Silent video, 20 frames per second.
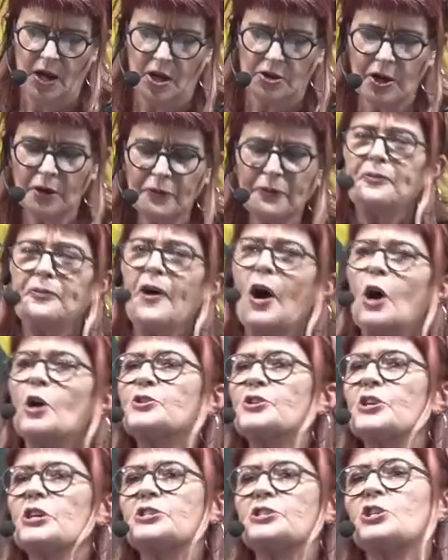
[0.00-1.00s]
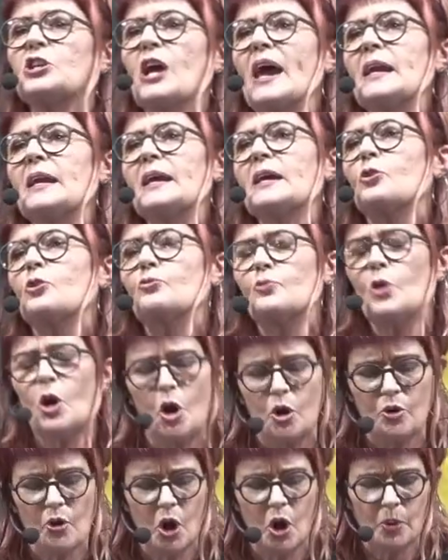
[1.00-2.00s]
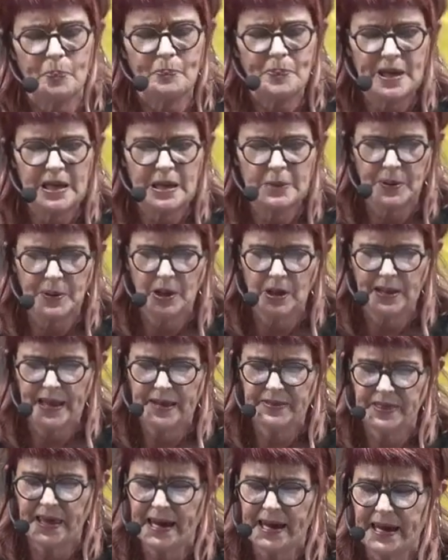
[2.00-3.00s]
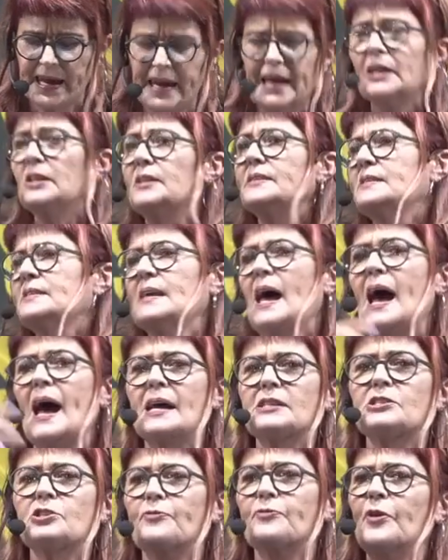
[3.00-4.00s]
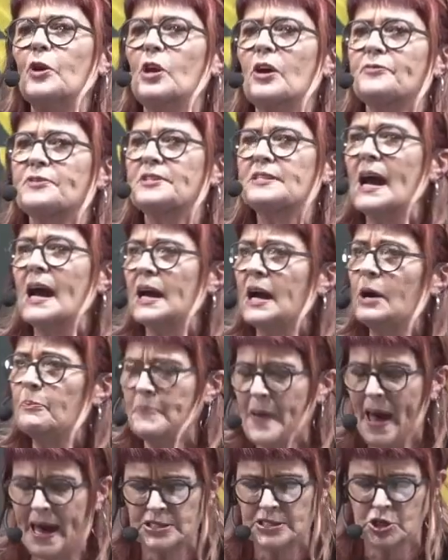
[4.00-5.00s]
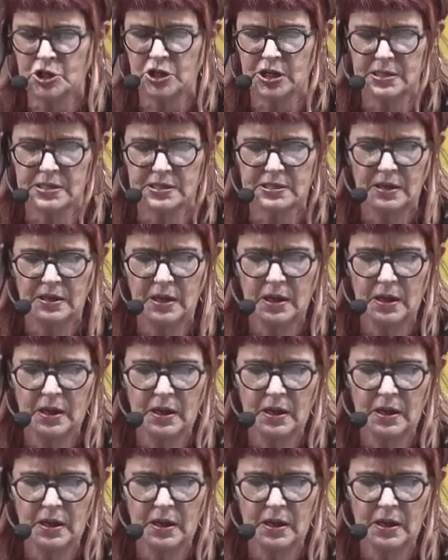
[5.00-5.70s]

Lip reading: the photogenic rural people and their hillsides full of dukkha patches.